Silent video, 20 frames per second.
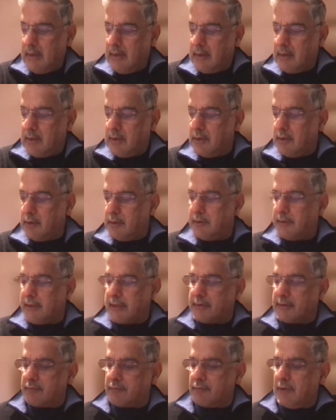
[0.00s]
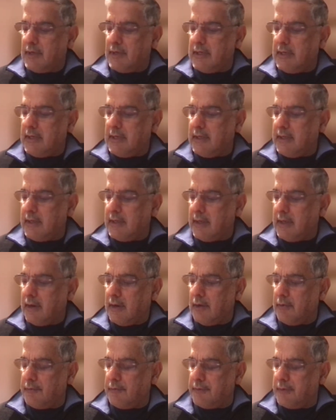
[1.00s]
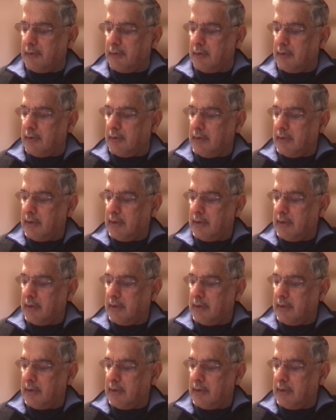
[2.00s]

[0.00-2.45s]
Good, that's really helpful.